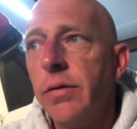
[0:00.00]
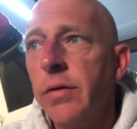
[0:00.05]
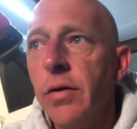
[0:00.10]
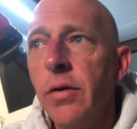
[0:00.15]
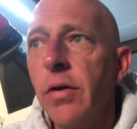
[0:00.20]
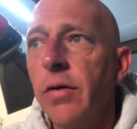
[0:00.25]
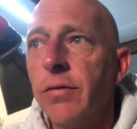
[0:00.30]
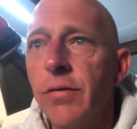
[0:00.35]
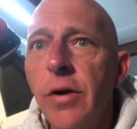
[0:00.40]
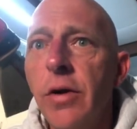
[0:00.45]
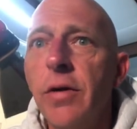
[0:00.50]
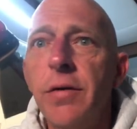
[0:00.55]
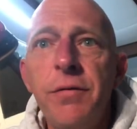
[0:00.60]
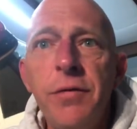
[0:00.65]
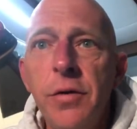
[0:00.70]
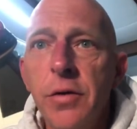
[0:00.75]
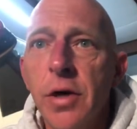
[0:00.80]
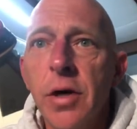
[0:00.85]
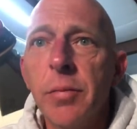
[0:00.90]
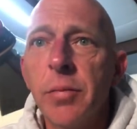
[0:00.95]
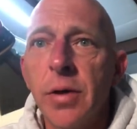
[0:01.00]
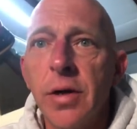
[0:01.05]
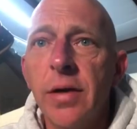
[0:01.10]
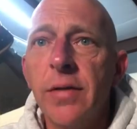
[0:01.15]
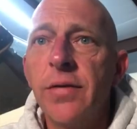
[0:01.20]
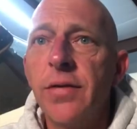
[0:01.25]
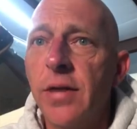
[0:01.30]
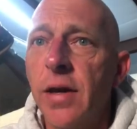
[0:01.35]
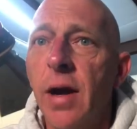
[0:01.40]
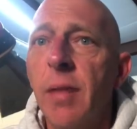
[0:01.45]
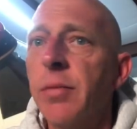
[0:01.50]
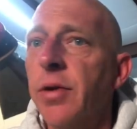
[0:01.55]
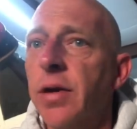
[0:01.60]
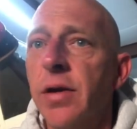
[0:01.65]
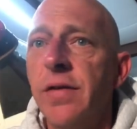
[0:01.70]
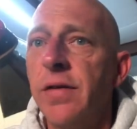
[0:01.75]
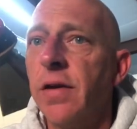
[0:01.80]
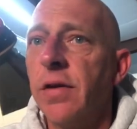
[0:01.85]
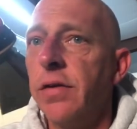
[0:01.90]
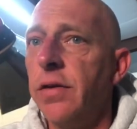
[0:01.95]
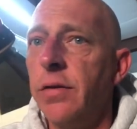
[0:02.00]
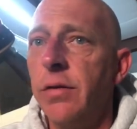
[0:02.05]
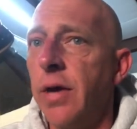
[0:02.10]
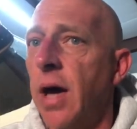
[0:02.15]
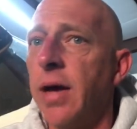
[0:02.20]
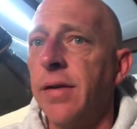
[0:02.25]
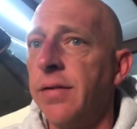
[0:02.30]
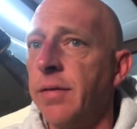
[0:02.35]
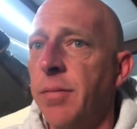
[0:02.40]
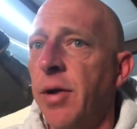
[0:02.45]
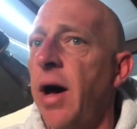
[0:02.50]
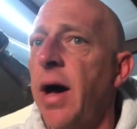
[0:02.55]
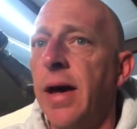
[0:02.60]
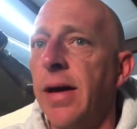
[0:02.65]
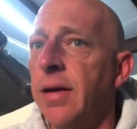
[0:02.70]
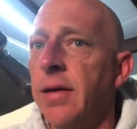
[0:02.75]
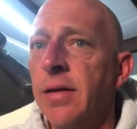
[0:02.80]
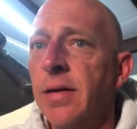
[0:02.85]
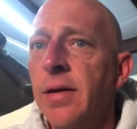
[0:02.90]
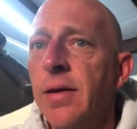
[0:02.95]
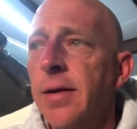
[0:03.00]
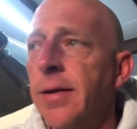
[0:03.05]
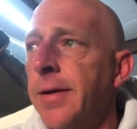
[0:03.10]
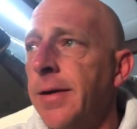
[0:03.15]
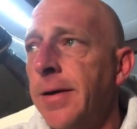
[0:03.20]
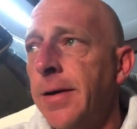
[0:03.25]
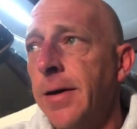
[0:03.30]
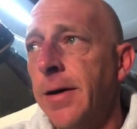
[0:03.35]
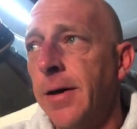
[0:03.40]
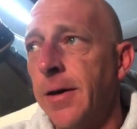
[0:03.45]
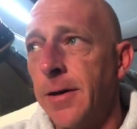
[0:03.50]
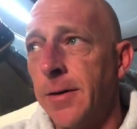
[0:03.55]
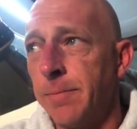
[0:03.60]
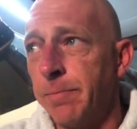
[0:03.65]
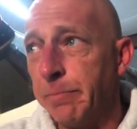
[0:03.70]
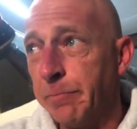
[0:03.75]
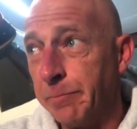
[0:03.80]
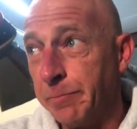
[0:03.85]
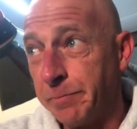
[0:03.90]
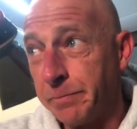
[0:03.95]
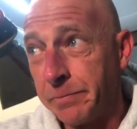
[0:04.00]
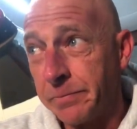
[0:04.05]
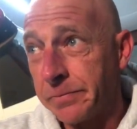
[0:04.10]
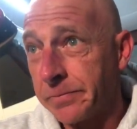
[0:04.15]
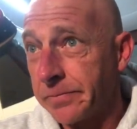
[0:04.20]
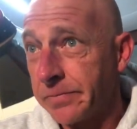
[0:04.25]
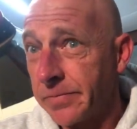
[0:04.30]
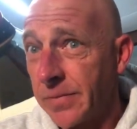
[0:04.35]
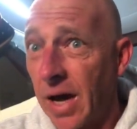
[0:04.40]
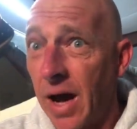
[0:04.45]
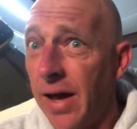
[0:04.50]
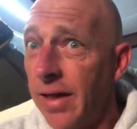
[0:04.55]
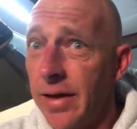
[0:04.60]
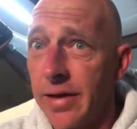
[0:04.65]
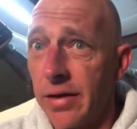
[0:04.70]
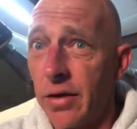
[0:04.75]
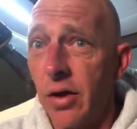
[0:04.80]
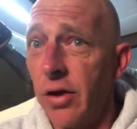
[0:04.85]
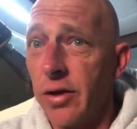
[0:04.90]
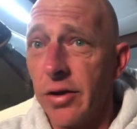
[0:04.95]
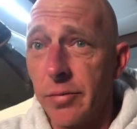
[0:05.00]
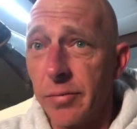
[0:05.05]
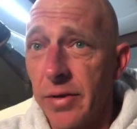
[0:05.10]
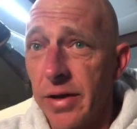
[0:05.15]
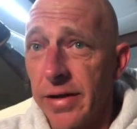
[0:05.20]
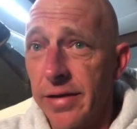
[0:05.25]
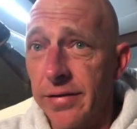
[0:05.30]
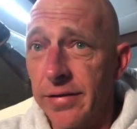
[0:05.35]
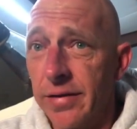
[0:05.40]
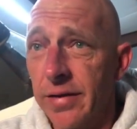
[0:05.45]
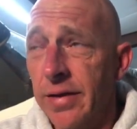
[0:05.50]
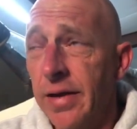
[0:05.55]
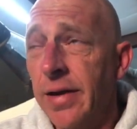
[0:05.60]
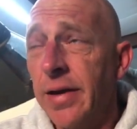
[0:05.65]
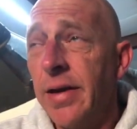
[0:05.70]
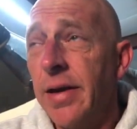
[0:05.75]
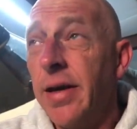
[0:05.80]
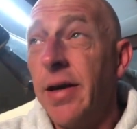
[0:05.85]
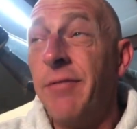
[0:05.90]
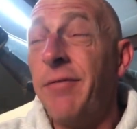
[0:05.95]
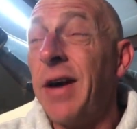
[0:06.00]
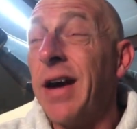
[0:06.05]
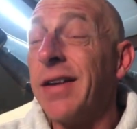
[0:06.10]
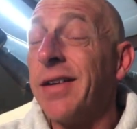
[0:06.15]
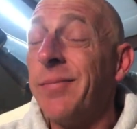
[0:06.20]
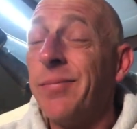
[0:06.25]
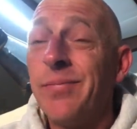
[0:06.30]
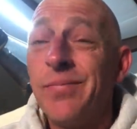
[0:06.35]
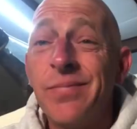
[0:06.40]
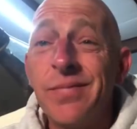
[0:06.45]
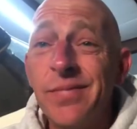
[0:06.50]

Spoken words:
There are very few airplanes that I'm going to tell you not to buy. I like all airplanes. In fact,